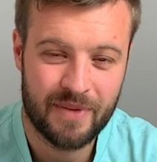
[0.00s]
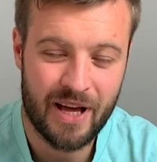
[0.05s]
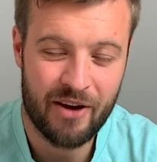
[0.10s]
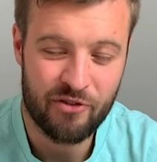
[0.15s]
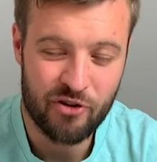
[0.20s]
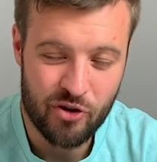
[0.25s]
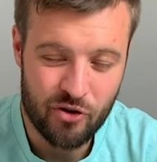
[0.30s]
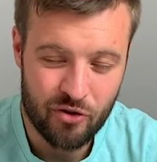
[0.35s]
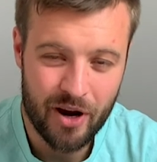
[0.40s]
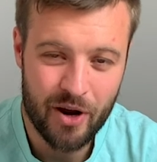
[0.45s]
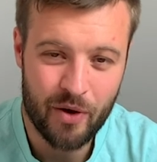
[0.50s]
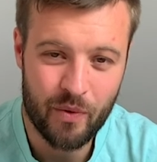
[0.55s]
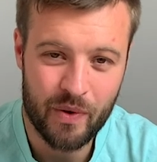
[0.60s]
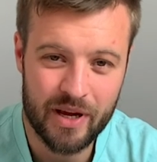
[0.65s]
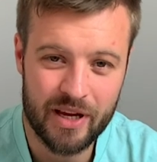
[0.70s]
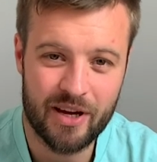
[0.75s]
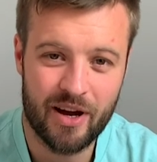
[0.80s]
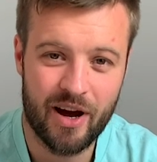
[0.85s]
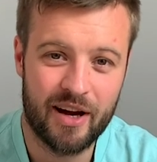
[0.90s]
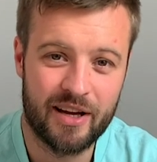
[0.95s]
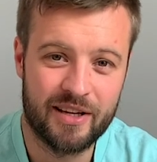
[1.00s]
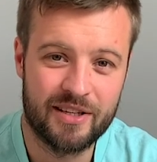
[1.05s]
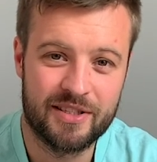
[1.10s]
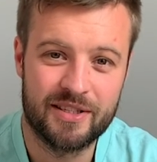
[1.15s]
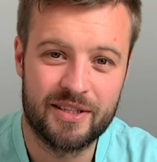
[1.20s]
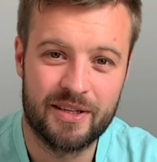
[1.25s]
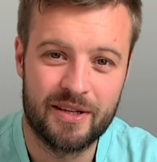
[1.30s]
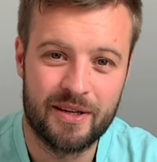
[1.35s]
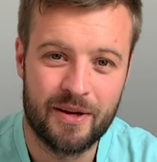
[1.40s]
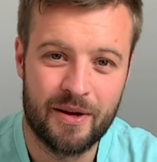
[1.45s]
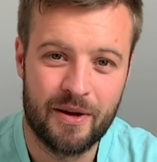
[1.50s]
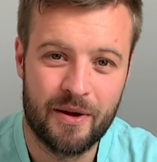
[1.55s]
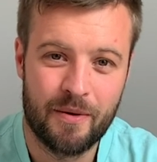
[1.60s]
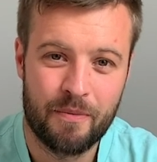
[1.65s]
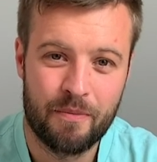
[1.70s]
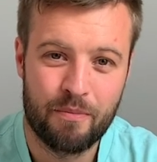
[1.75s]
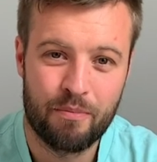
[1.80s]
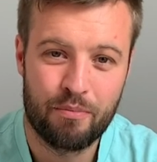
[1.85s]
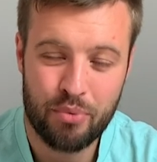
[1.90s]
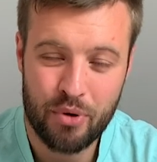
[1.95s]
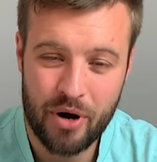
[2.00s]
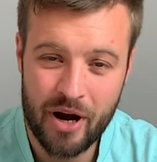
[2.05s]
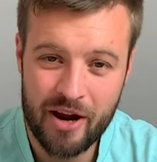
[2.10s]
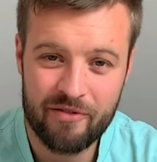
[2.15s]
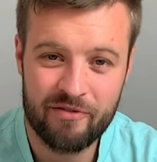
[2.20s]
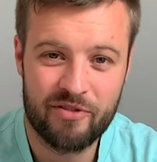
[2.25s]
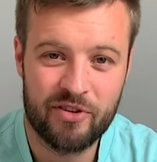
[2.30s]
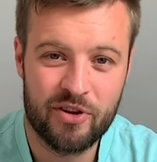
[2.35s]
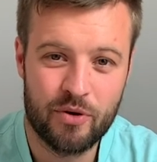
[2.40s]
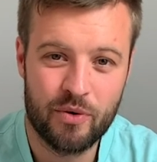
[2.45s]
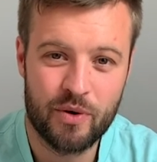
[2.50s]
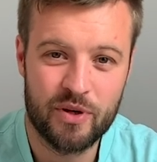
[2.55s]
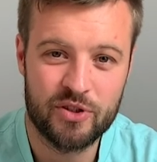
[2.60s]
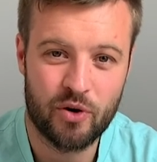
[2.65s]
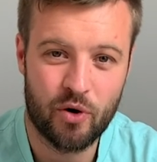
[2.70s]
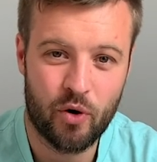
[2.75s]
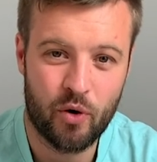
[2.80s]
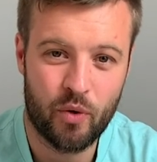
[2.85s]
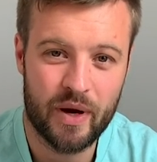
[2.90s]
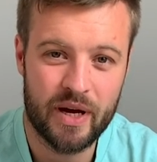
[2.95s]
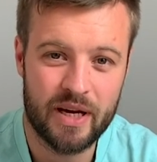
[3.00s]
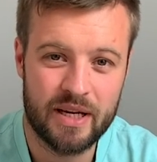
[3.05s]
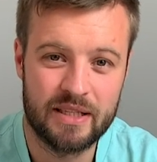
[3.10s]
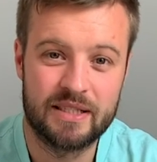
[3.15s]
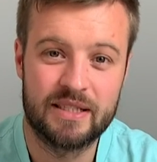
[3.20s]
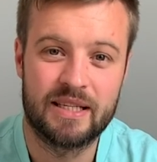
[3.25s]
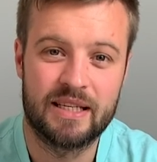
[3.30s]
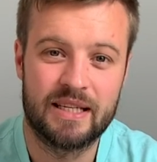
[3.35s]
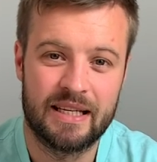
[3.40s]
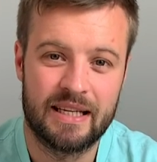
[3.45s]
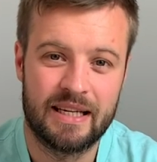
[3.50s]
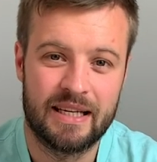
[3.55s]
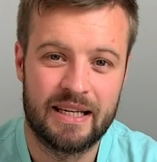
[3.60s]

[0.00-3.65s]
Have a great week, guys. Praying for you as always,